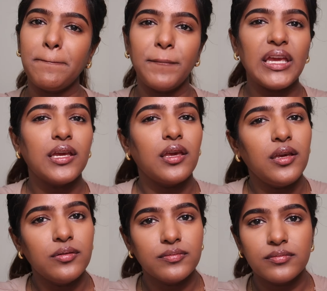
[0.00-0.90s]

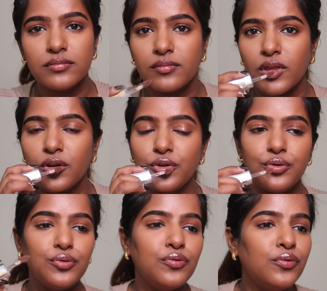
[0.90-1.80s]
pinky,
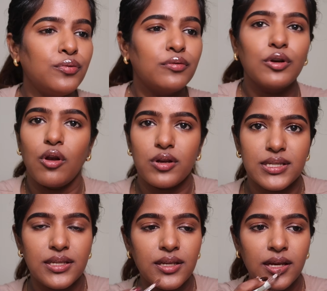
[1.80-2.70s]
too
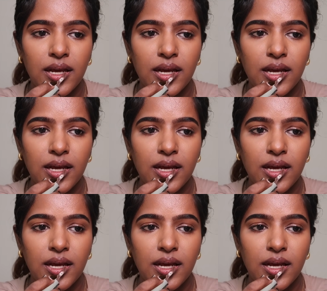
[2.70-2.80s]
glossy,